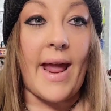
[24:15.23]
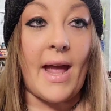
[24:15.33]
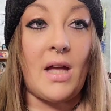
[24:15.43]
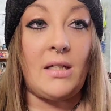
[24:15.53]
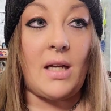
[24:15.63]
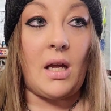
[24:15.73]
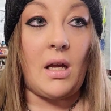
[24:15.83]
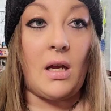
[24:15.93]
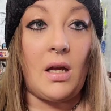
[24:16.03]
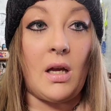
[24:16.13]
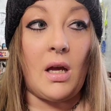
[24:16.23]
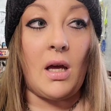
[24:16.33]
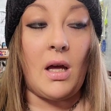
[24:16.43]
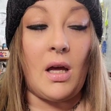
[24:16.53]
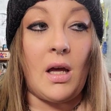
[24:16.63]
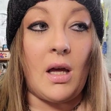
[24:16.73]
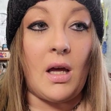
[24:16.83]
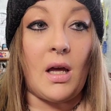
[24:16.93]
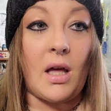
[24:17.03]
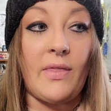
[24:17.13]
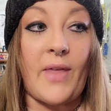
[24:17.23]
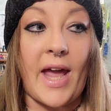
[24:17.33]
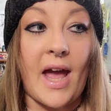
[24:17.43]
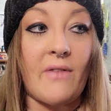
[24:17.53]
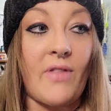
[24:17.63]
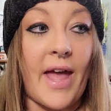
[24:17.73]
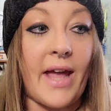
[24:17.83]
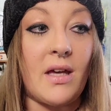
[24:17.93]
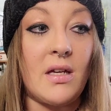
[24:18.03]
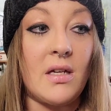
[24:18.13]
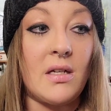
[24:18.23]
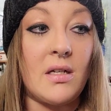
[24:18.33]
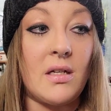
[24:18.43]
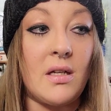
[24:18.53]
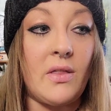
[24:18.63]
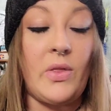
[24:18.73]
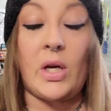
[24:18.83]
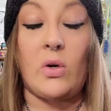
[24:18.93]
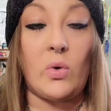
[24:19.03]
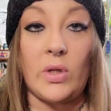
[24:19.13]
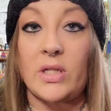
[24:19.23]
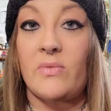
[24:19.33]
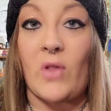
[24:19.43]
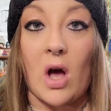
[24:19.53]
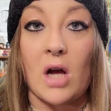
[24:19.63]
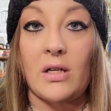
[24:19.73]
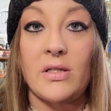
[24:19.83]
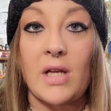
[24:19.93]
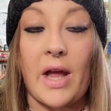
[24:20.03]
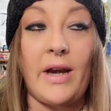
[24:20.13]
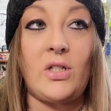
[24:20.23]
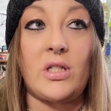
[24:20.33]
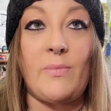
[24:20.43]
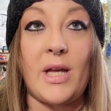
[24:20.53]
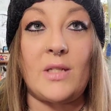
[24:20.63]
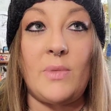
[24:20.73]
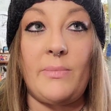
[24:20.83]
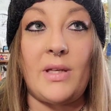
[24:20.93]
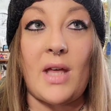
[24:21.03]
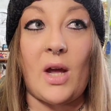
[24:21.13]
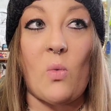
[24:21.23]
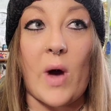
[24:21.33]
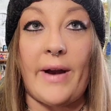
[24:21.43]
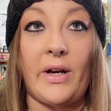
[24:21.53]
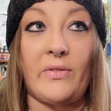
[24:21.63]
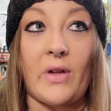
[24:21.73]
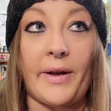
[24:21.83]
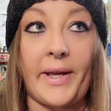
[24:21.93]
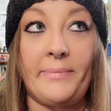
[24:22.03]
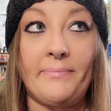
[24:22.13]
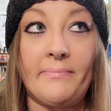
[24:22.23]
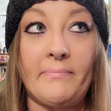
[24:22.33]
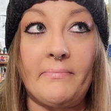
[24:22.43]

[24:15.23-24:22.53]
and they have, like, the coolest vlogs, and it just makes me be like, why are you vlogging?